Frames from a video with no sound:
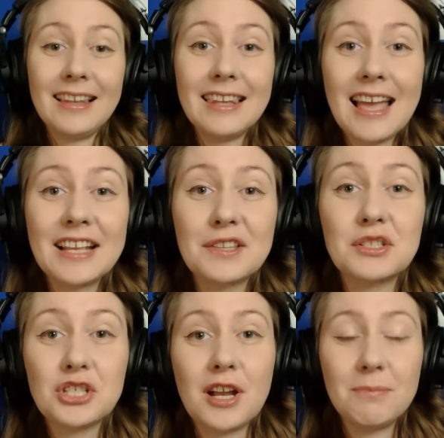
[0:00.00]
Let's
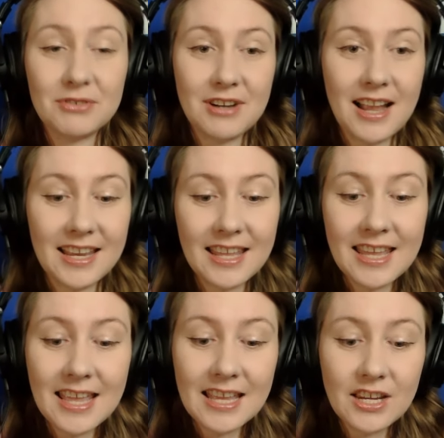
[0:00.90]
jump right
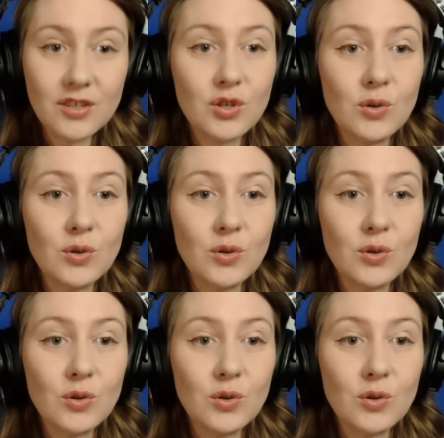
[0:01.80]
in